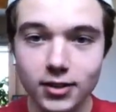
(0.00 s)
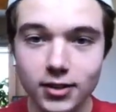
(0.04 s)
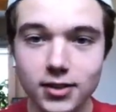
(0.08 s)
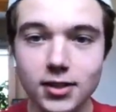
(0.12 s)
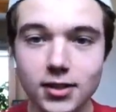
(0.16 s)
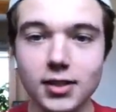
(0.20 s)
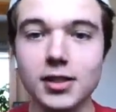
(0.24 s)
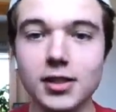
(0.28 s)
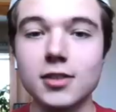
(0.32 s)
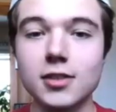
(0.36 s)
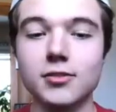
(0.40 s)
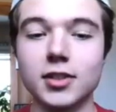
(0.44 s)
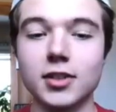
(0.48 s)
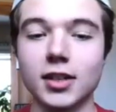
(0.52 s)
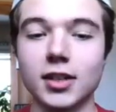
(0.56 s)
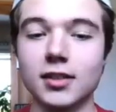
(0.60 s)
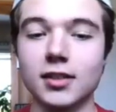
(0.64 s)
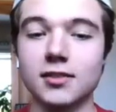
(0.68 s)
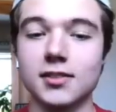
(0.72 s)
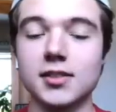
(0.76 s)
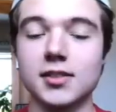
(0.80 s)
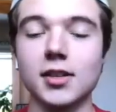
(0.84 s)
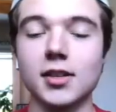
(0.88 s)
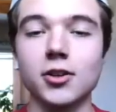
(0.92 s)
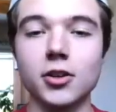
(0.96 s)
to even
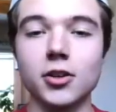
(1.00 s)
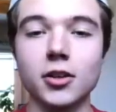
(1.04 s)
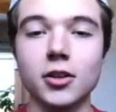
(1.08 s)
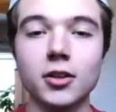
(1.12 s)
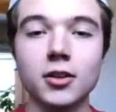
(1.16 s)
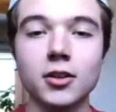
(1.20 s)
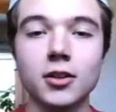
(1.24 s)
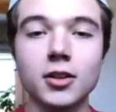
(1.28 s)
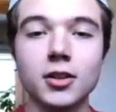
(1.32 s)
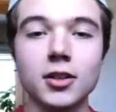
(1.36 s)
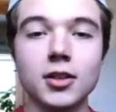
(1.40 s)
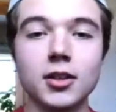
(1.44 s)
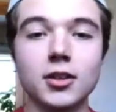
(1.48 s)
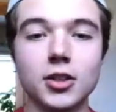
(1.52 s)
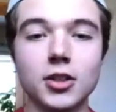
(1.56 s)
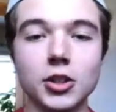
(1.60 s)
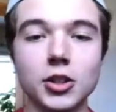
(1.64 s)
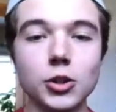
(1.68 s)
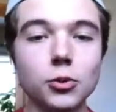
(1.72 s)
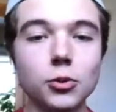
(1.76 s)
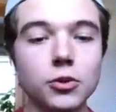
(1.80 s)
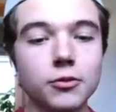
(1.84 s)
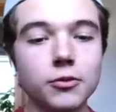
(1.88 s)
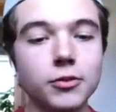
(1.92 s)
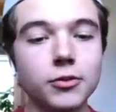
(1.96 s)
consider the
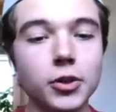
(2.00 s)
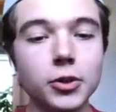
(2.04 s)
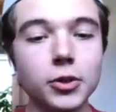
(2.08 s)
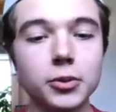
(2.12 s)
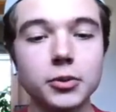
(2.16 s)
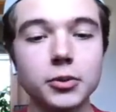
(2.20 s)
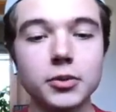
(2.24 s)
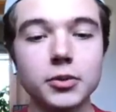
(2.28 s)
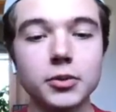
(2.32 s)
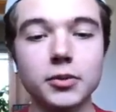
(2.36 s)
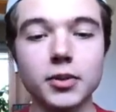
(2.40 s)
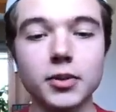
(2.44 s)
youth vote.